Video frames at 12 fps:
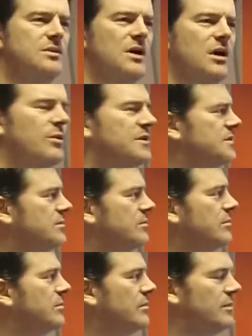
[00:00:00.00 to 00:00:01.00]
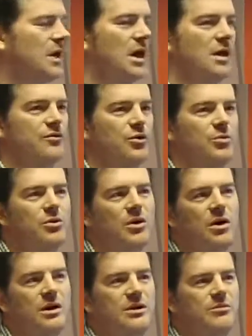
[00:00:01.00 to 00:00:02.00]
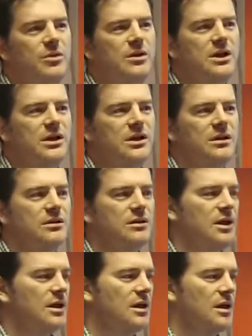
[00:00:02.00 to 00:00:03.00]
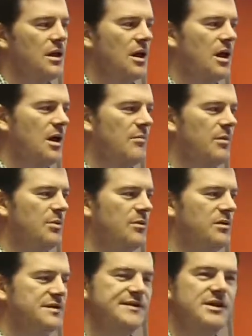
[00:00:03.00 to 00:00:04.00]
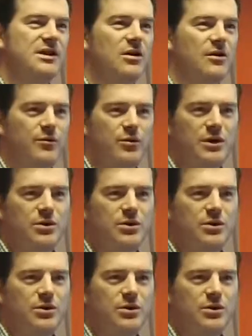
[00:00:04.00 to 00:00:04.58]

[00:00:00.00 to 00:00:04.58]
I went to Drupalcon in Munich and met with the CEO of a really